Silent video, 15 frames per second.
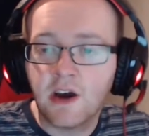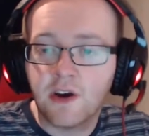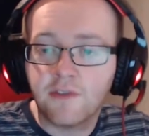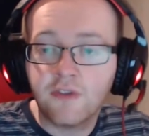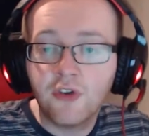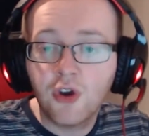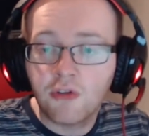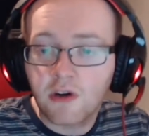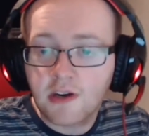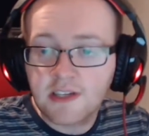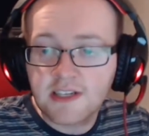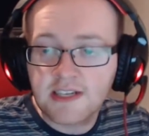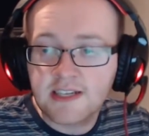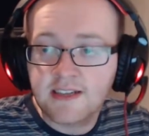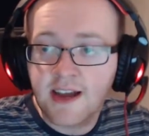of
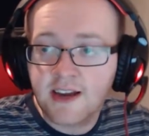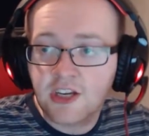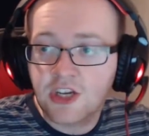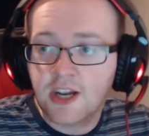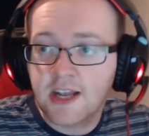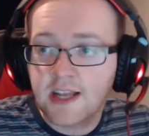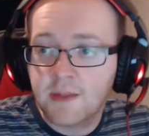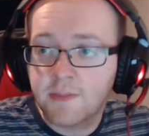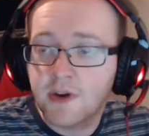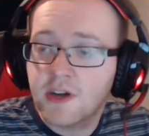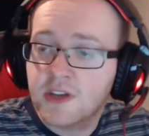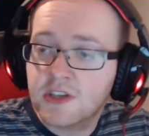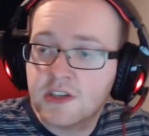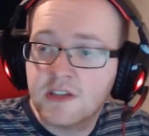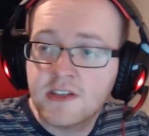Euros is actually the
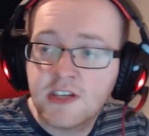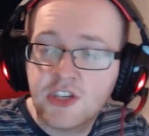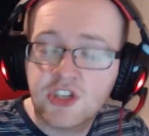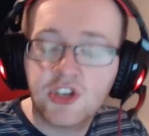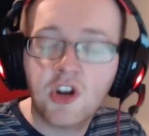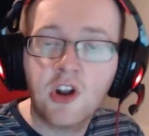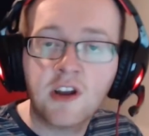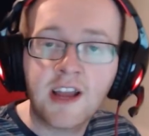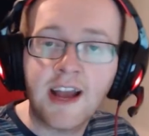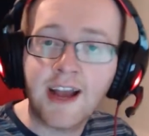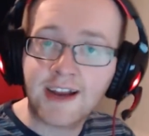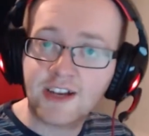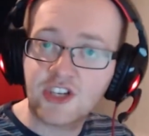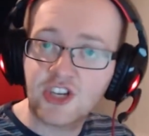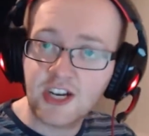person that Sherlock
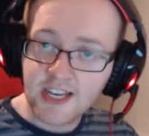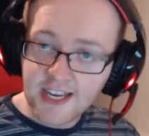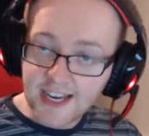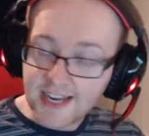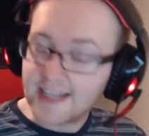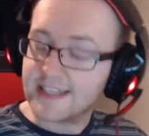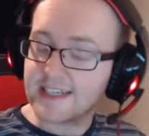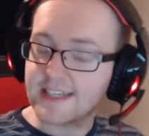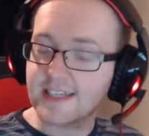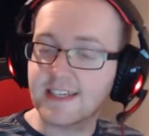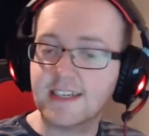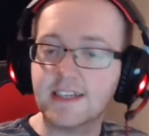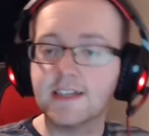actually is.